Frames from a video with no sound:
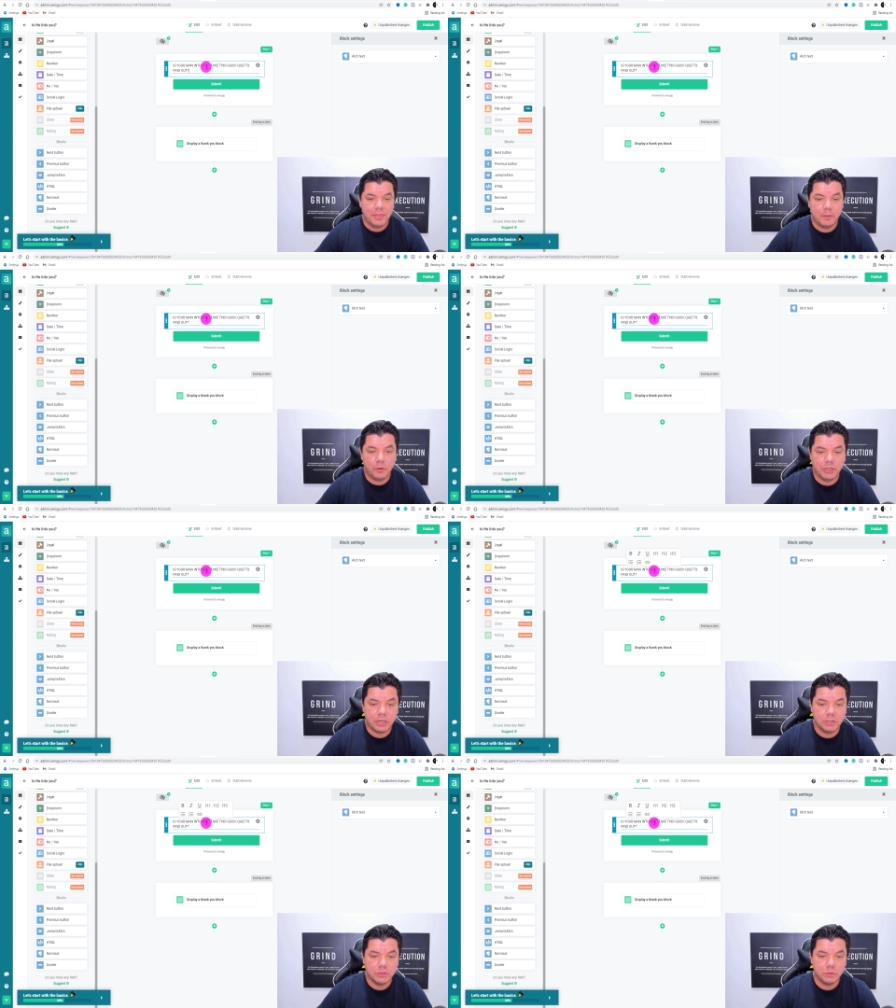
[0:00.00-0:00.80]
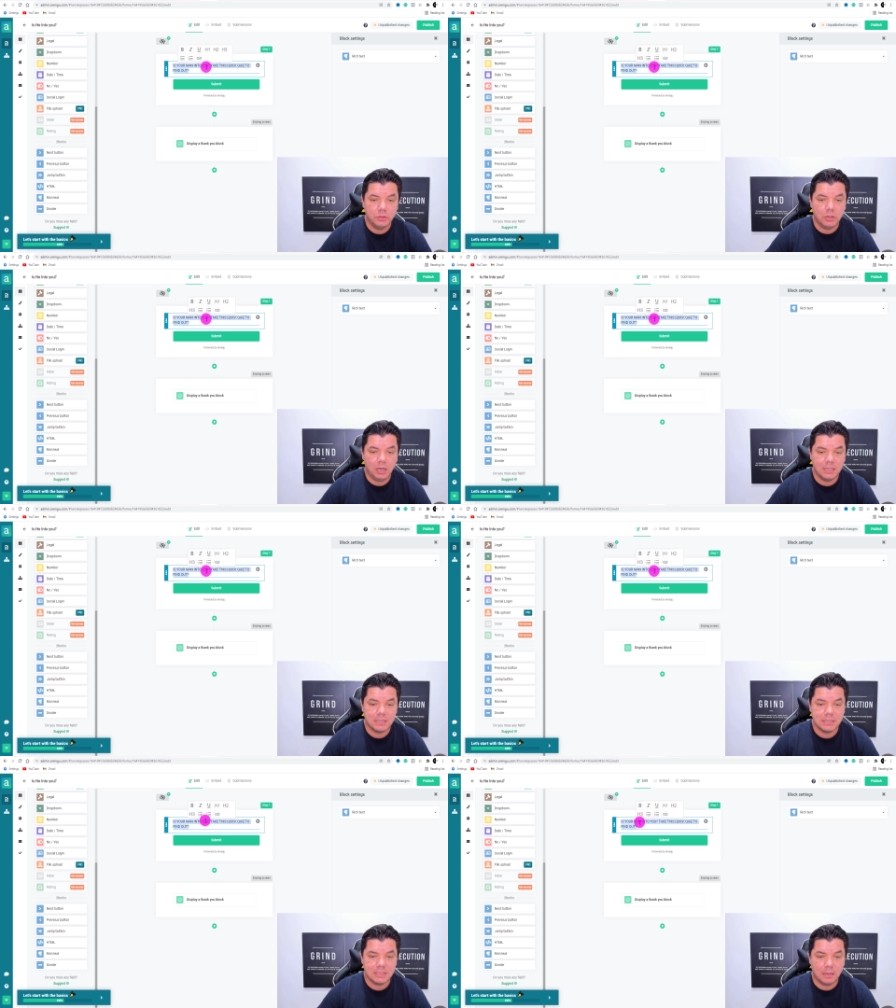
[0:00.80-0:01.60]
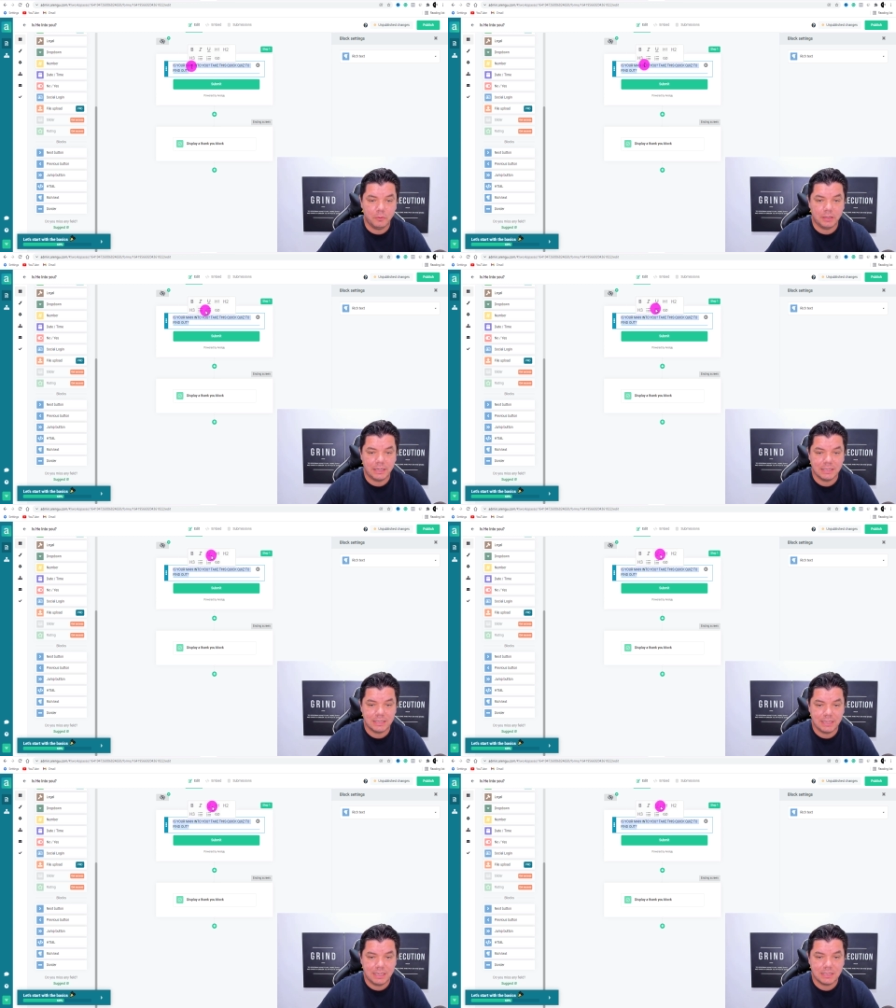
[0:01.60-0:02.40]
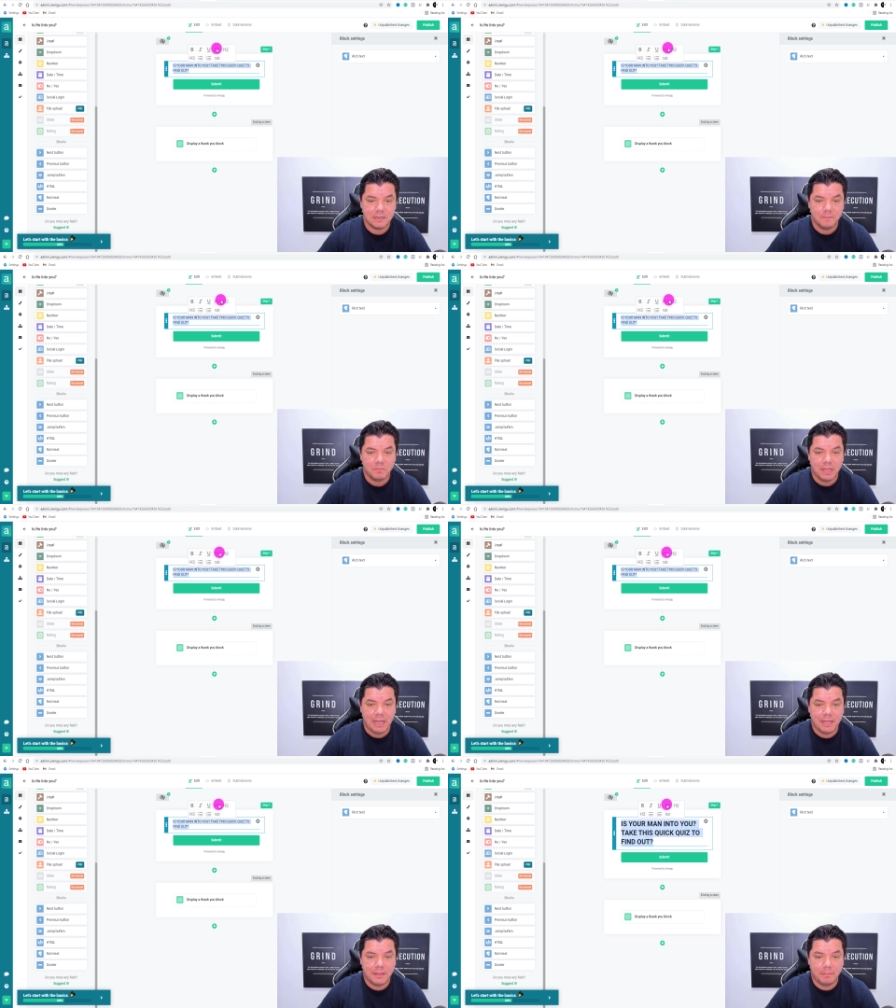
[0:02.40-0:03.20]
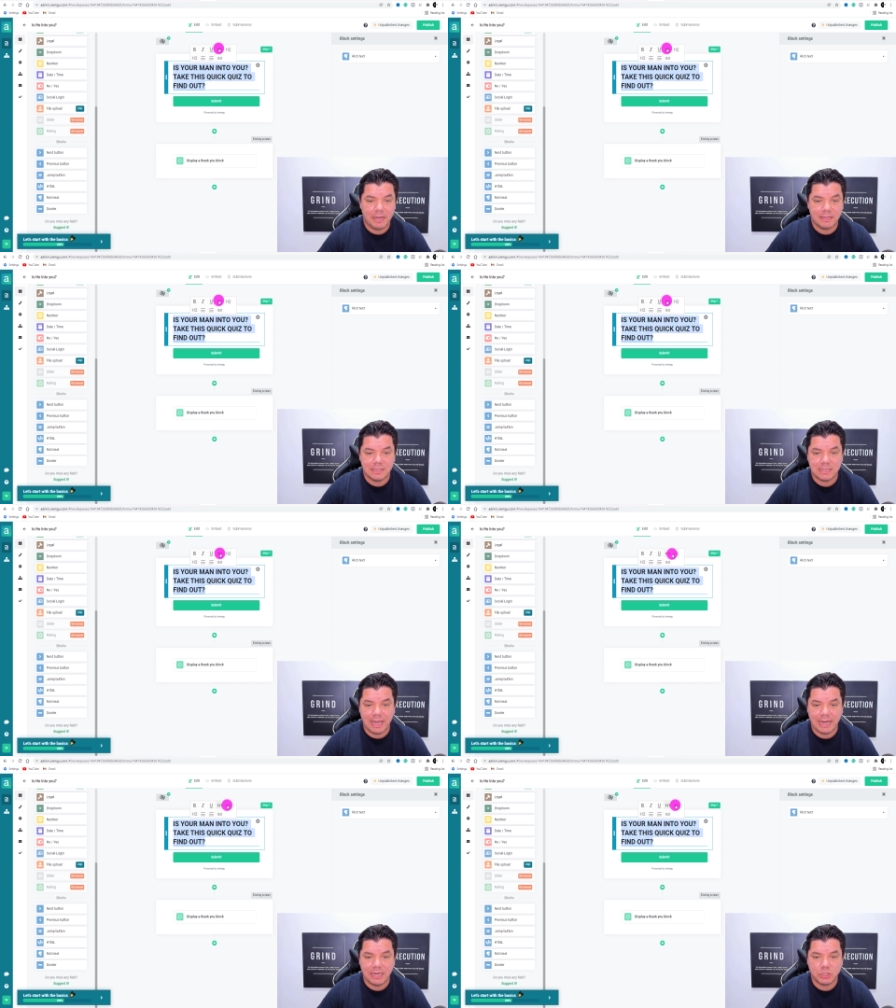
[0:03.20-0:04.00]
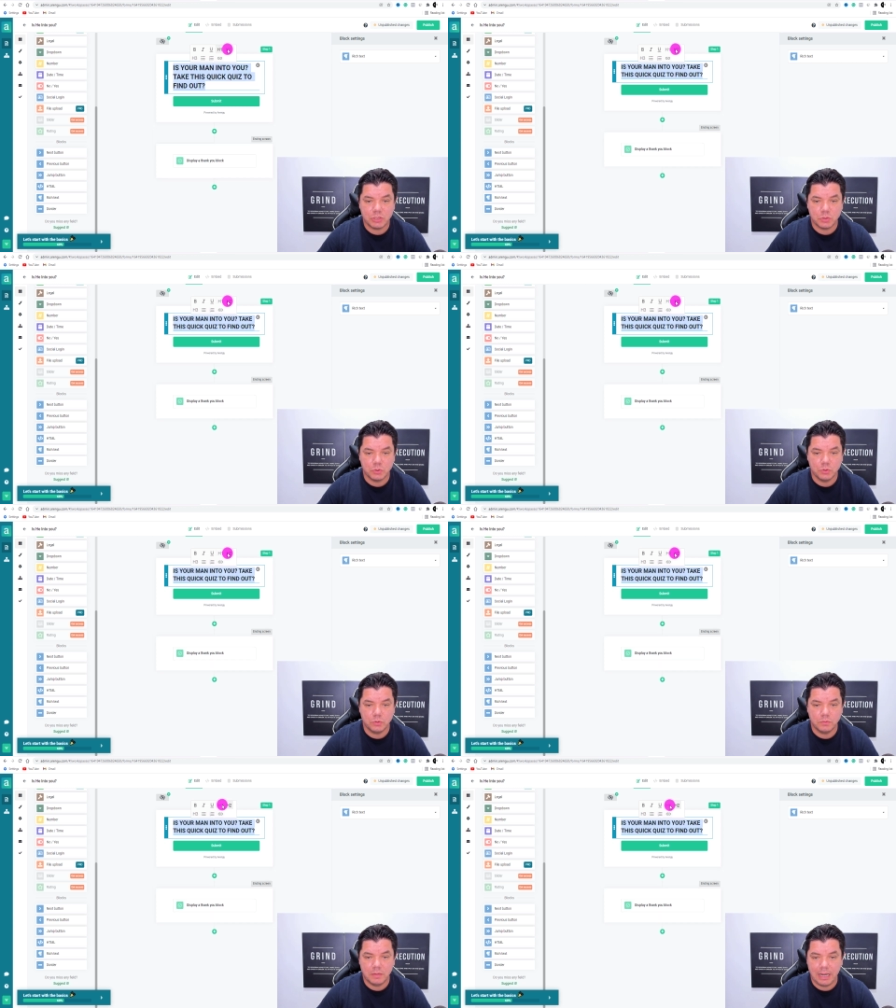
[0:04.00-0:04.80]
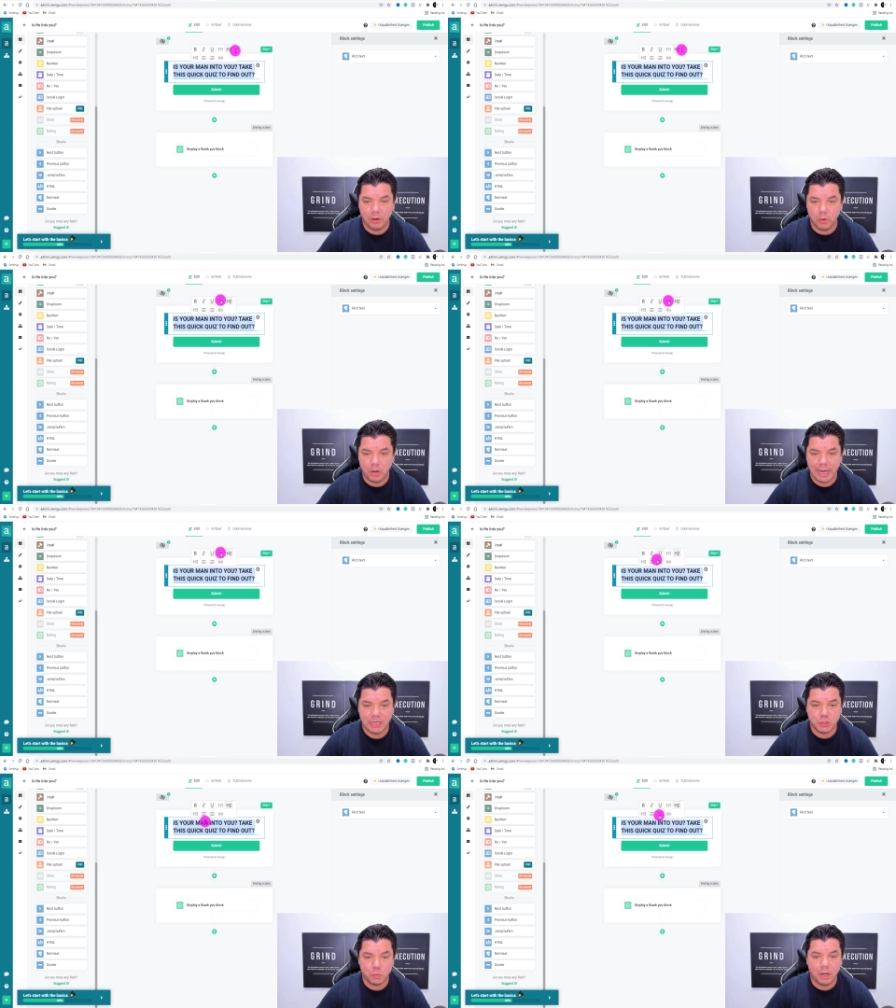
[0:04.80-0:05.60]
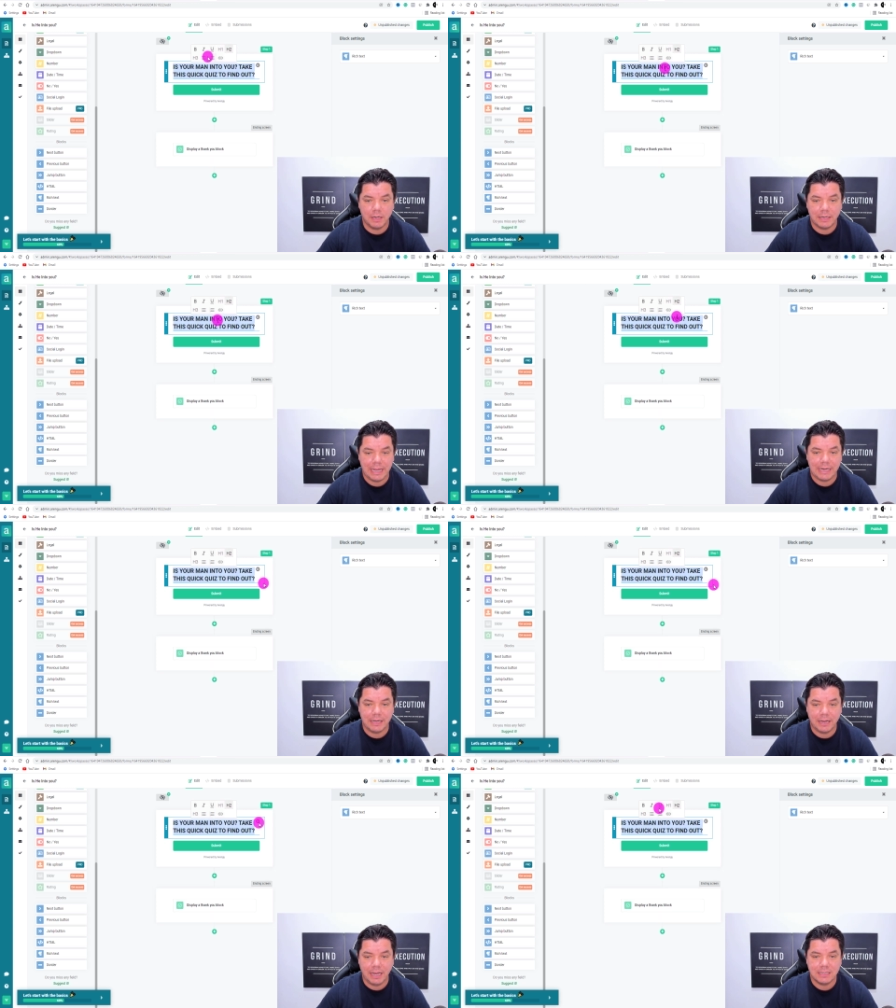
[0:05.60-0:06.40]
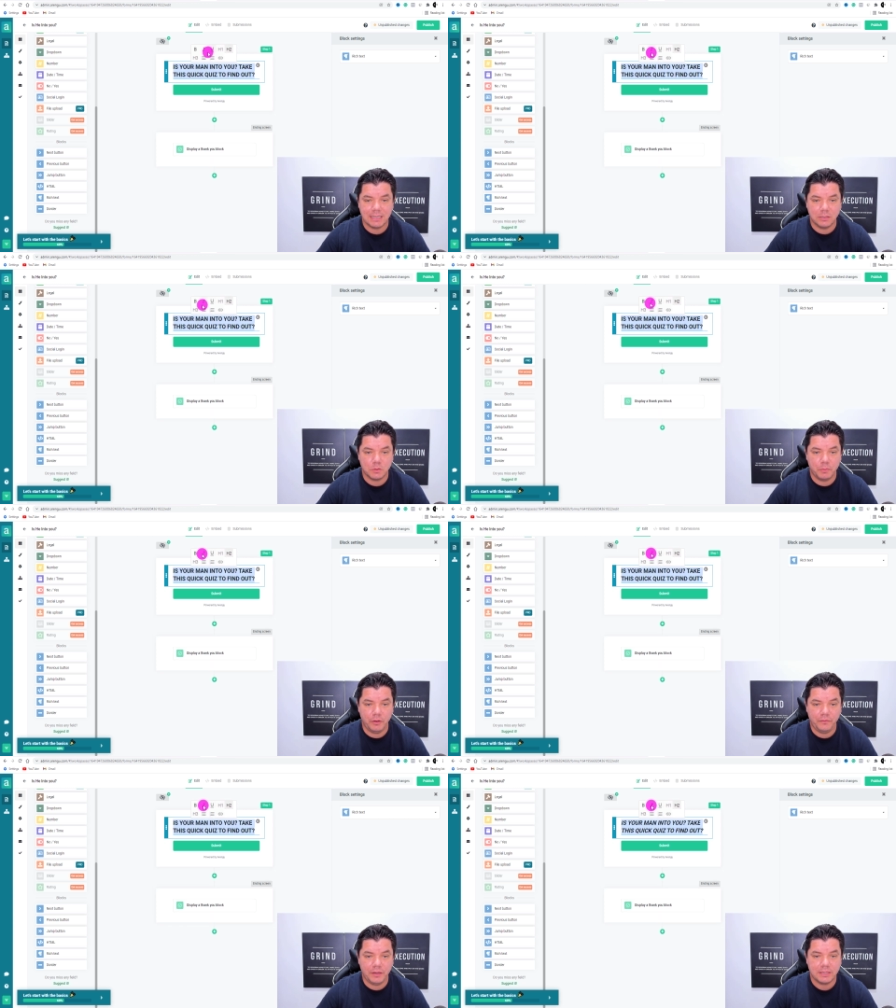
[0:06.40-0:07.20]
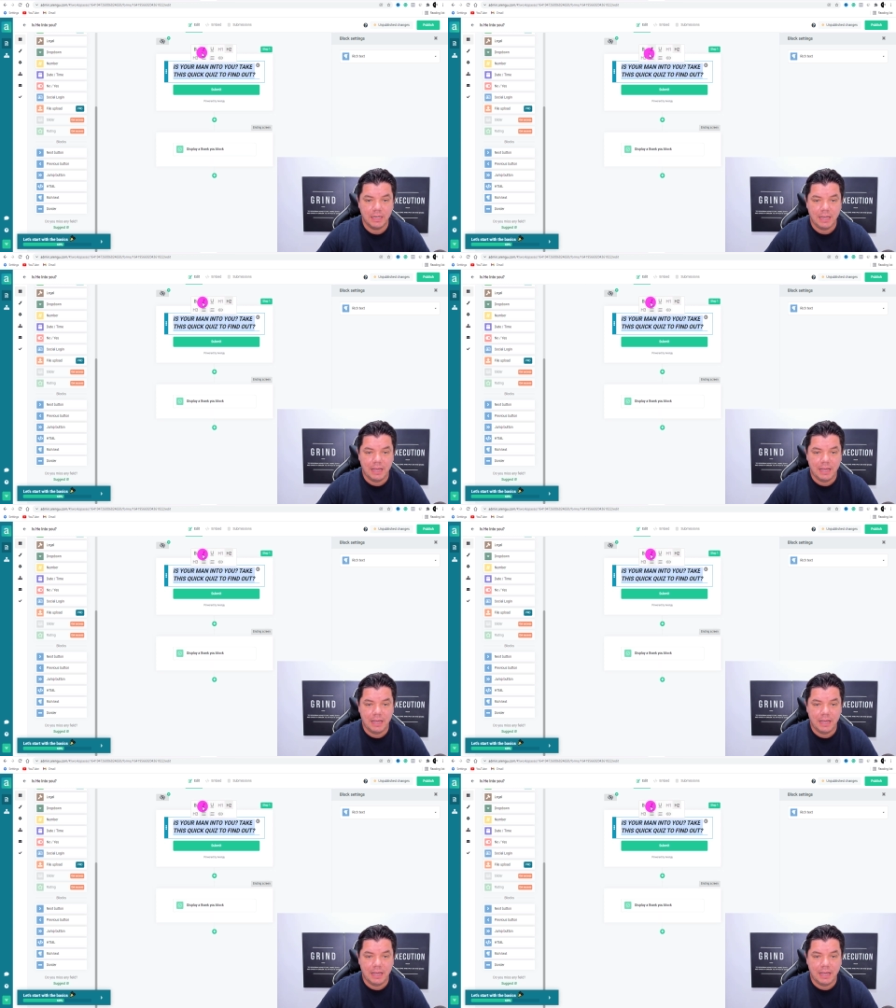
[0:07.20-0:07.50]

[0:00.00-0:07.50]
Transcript: Then what you can do, guys, is double click into this and then make this a H2 or H1 heading, okay? So it looks perfect.